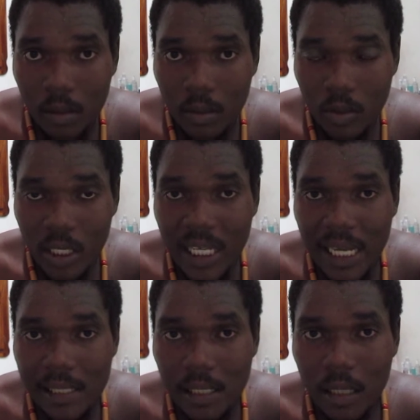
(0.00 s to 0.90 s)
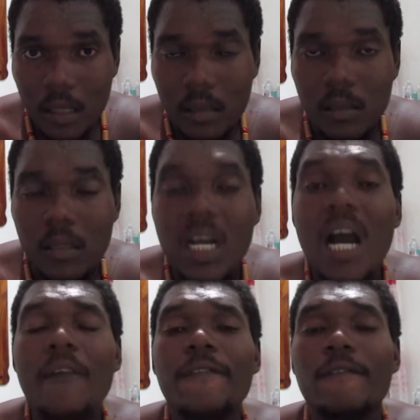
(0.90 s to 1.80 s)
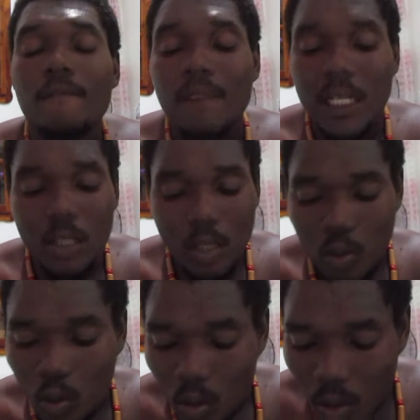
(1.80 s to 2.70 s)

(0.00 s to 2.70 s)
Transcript: to the casket, the coffin, and you look